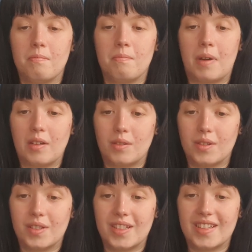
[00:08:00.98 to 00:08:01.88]

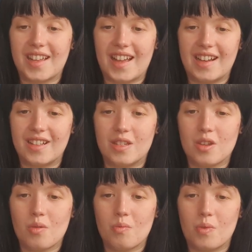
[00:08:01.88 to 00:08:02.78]
meiosis ends
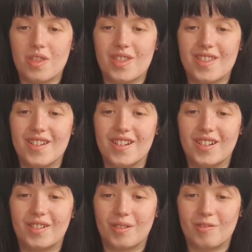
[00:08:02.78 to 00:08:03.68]
with the
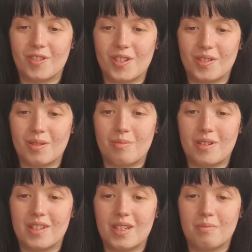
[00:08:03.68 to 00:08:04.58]
chromosomes
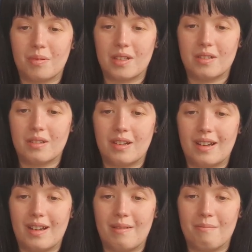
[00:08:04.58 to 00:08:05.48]
being split
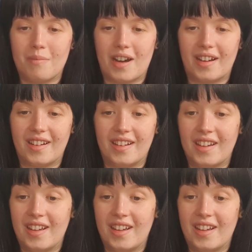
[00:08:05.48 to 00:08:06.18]
by